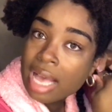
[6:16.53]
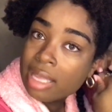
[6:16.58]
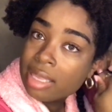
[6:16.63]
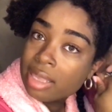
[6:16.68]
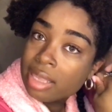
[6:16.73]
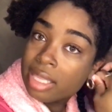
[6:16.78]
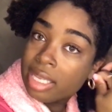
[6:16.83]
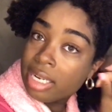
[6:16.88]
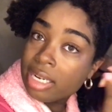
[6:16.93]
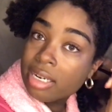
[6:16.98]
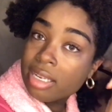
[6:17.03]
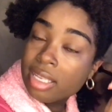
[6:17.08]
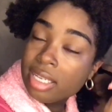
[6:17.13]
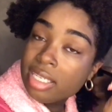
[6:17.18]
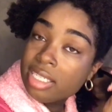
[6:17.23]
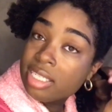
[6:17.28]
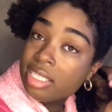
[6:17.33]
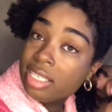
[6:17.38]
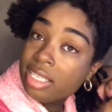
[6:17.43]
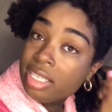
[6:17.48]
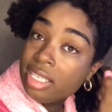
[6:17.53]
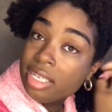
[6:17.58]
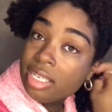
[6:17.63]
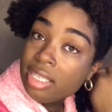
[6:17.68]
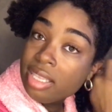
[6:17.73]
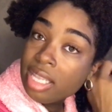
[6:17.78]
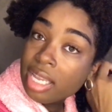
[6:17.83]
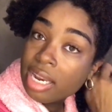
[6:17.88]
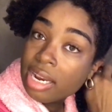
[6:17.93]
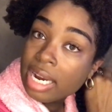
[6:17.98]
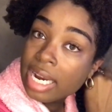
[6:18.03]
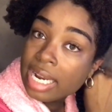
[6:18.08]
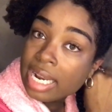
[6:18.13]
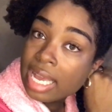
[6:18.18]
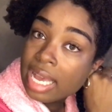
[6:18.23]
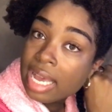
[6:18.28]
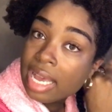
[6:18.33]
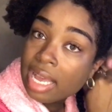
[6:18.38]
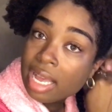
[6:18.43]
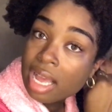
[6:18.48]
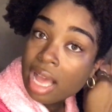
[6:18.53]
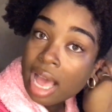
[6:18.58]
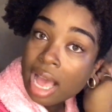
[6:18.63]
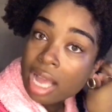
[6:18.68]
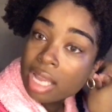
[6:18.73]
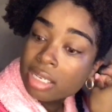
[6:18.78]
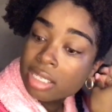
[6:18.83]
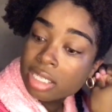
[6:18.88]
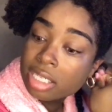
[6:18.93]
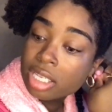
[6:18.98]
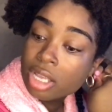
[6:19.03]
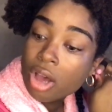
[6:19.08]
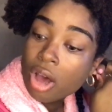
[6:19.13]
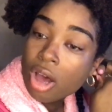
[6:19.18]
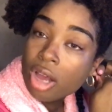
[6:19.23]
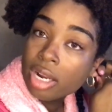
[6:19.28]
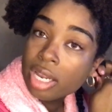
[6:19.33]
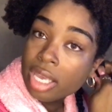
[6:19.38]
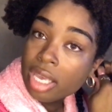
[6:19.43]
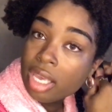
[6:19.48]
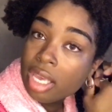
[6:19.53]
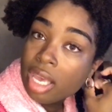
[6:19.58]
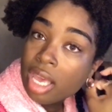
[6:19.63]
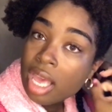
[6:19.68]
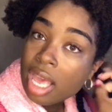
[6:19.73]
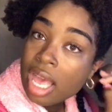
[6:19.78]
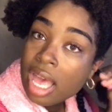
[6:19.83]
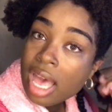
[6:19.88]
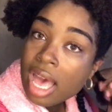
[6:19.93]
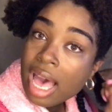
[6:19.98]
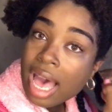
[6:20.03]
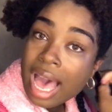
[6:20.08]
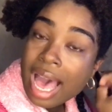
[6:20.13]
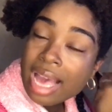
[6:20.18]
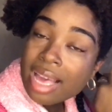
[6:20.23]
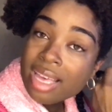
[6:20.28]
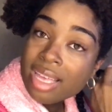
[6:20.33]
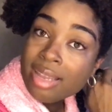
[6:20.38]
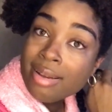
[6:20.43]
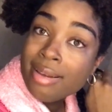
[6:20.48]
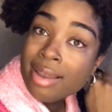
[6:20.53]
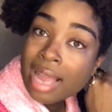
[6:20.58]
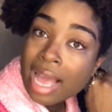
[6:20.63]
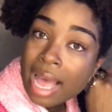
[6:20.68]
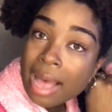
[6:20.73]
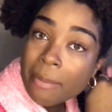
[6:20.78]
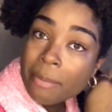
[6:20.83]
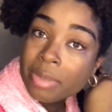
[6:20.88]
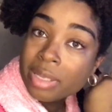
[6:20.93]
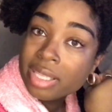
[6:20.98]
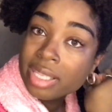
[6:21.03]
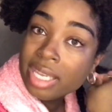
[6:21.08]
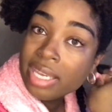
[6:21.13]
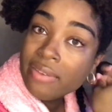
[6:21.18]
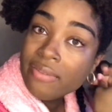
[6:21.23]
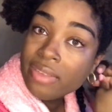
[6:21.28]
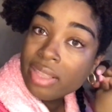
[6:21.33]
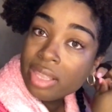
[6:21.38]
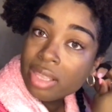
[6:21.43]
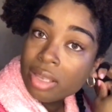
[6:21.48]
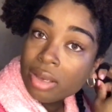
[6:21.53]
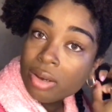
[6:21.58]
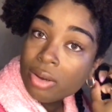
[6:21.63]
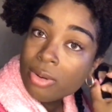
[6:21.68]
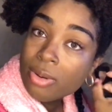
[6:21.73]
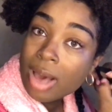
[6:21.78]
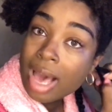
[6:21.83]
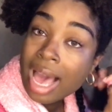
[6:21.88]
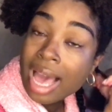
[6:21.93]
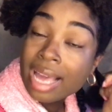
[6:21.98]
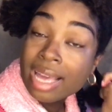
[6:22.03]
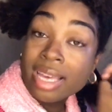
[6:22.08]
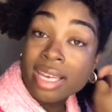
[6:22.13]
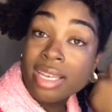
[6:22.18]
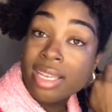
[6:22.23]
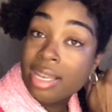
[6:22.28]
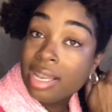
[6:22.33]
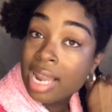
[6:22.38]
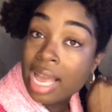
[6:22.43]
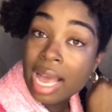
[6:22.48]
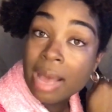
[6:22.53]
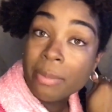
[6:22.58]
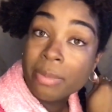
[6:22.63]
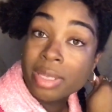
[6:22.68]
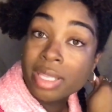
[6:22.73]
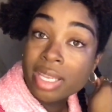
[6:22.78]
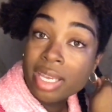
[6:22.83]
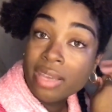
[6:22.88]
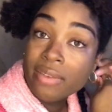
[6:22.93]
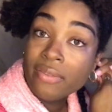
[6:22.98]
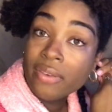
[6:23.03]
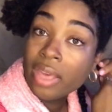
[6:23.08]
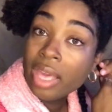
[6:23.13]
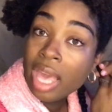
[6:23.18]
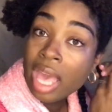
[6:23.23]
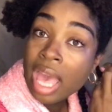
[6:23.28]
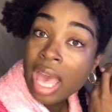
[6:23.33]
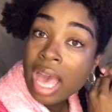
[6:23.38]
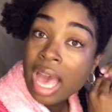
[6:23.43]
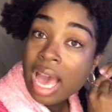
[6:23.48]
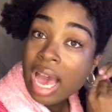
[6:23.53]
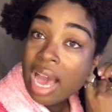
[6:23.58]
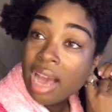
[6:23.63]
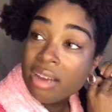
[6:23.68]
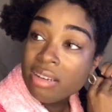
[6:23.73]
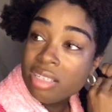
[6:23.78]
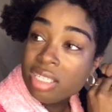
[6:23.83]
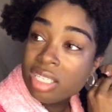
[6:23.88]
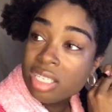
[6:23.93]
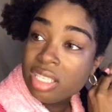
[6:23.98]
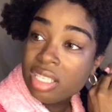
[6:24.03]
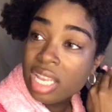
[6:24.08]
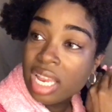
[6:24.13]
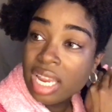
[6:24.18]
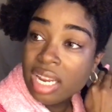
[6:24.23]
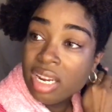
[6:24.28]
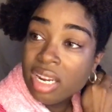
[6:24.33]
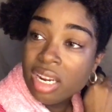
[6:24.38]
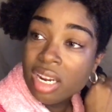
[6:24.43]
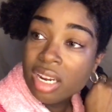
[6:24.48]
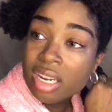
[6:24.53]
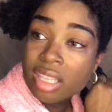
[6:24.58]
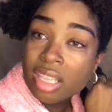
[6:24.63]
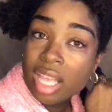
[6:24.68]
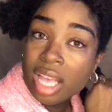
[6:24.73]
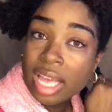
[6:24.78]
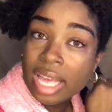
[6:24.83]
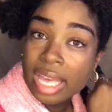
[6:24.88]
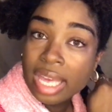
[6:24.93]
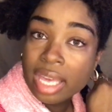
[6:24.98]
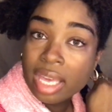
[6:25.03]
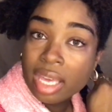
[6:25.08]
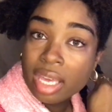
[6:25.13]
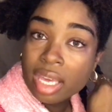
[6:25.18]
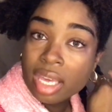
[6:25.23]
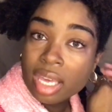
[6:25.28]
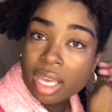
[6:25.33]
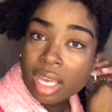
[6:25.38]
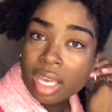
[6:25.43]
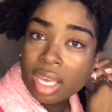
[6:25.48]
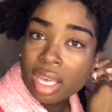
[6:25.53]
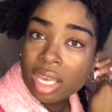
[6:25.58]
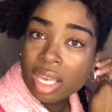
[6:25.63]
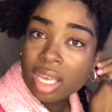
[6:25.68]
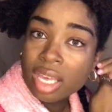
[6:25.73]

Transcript: literally just stood there and I just caught it. I could not believe it though. I could not believe it. I was just standing there like,